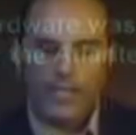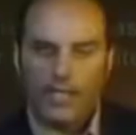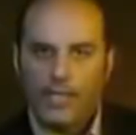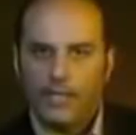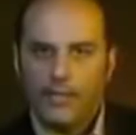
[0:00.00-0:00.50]
The
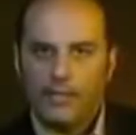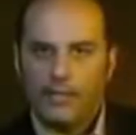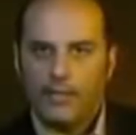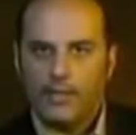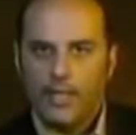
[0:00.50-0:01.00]

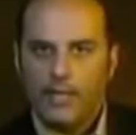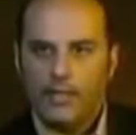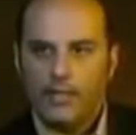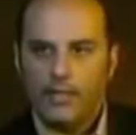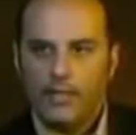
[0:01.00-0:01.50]
Atlanteans
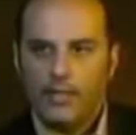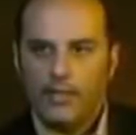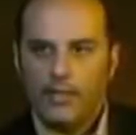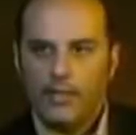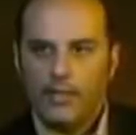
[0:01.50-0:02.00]
decide
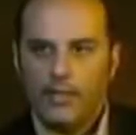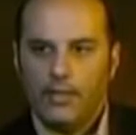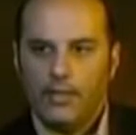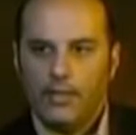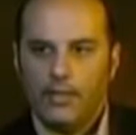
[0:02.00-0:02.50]

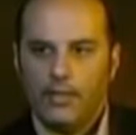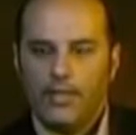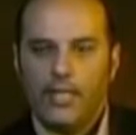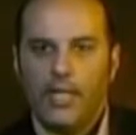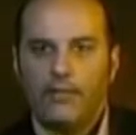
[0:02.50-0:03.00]

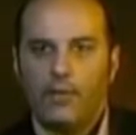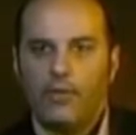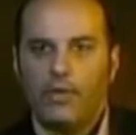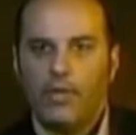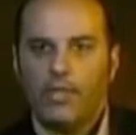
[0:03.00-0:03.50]
that they have no
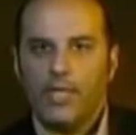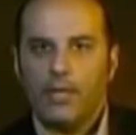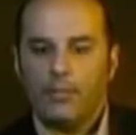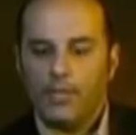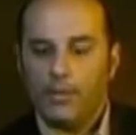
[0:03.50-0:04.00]
choice
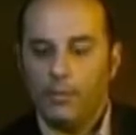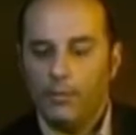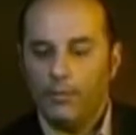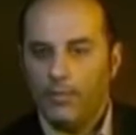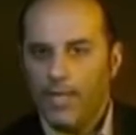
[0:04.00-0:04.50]
now but to
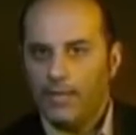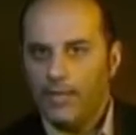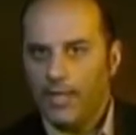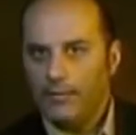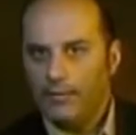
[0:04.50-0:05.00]
move
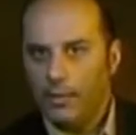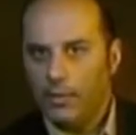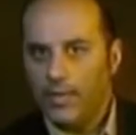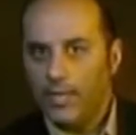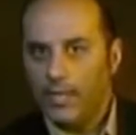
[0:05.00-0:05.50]
mankind
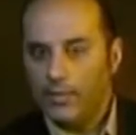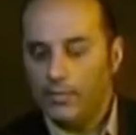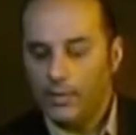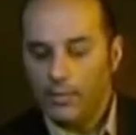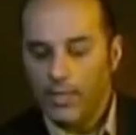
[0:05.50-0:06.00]
forward in
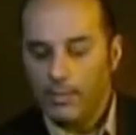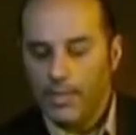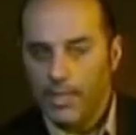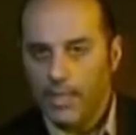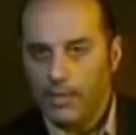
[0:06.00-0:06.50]
history, to
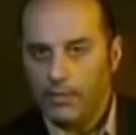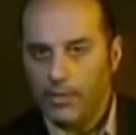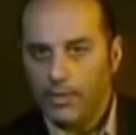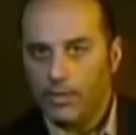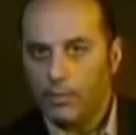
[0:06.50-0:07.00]
manipulate
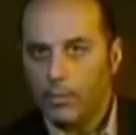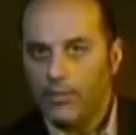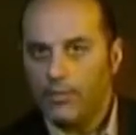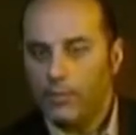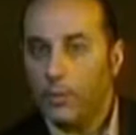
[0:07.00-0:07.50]
history, to
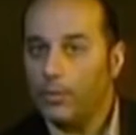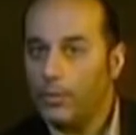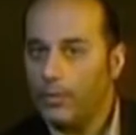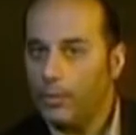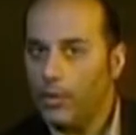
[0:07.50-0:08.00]
move us forward
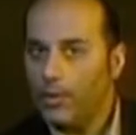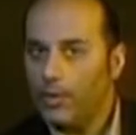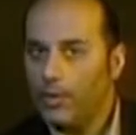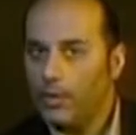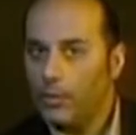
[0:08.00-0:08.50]
to the point
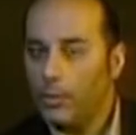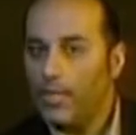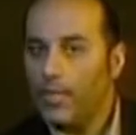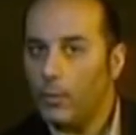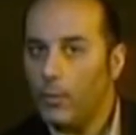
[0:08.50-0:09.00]
where
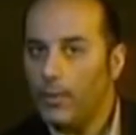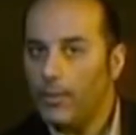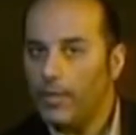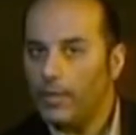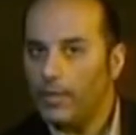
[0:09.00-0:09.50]
we can
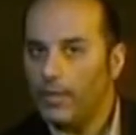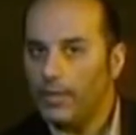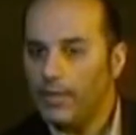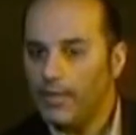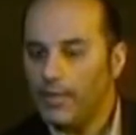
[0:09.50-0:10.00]
rebuild
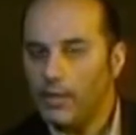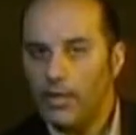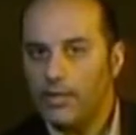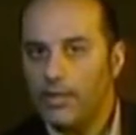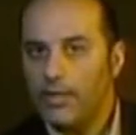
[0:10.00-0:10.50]
the
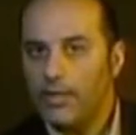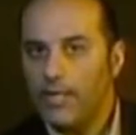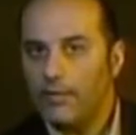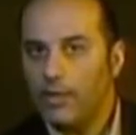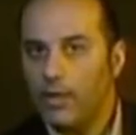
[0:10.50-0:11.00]
technology that they
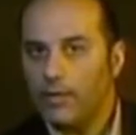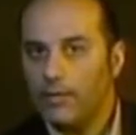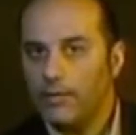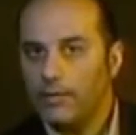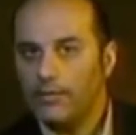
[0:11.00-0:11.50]
have lost
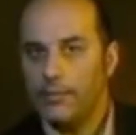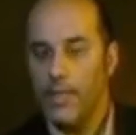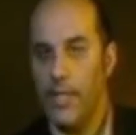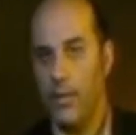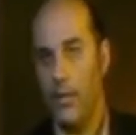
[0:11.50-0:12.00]

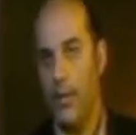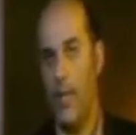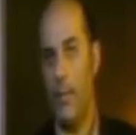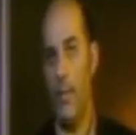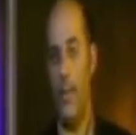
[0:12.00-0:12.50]
in ancient
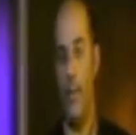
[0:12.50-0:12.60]
times.